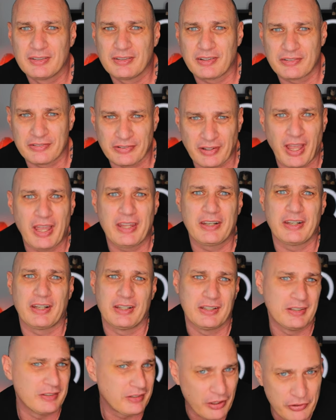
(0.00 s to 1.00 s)
designer,
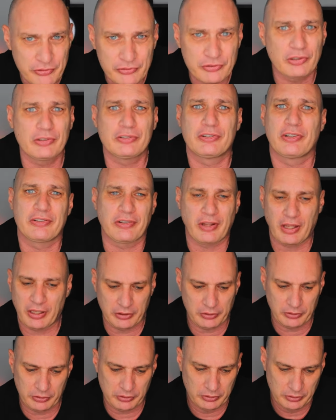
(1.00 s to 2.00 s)
industrial
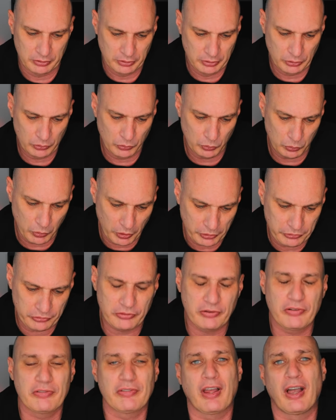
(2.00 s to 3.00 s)
designer, or watch
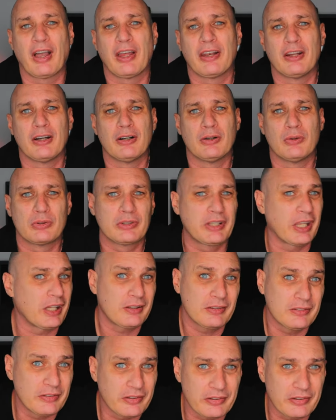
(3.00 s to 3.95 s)
designer, or kettle